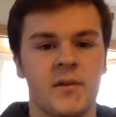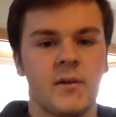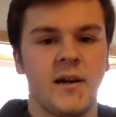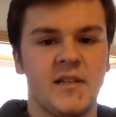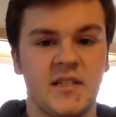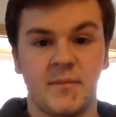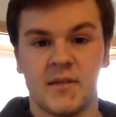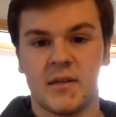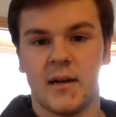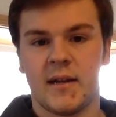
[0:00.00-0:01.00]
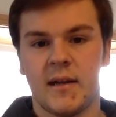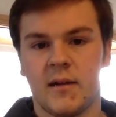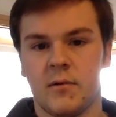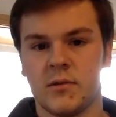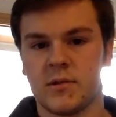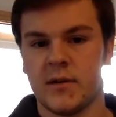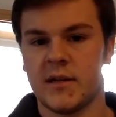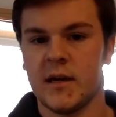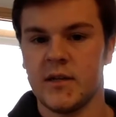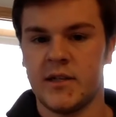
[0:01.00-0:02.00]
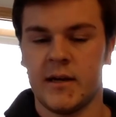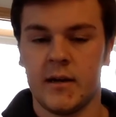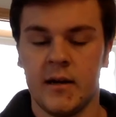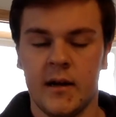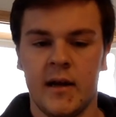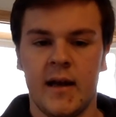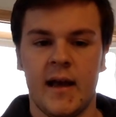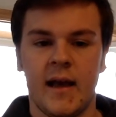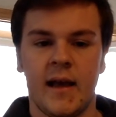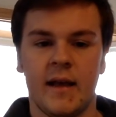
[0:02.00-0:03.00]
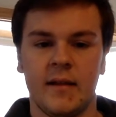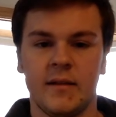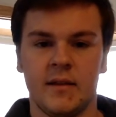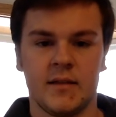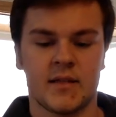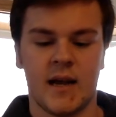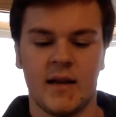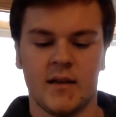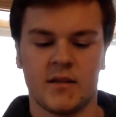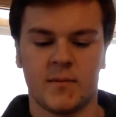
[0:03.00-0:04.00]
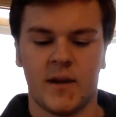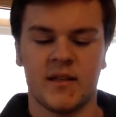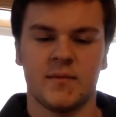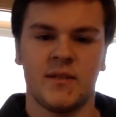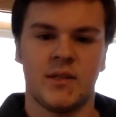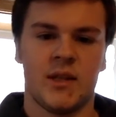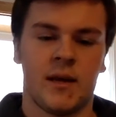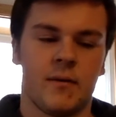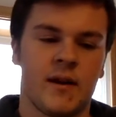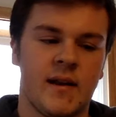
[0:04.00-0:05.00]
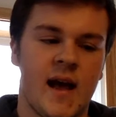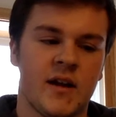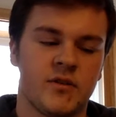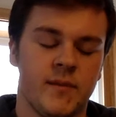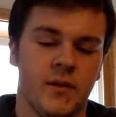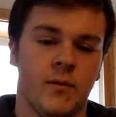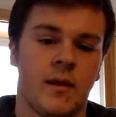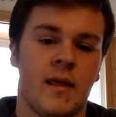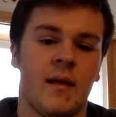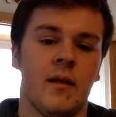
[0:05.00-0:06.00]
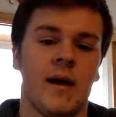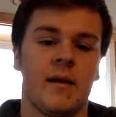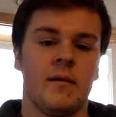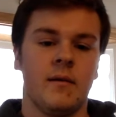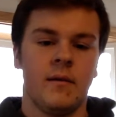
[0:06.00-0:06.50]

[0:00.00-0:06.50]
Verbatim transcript: Krejci's been starting to get a goal-scoring touch here and it's kind of surprising because you think Rick Nash would be the one on that line.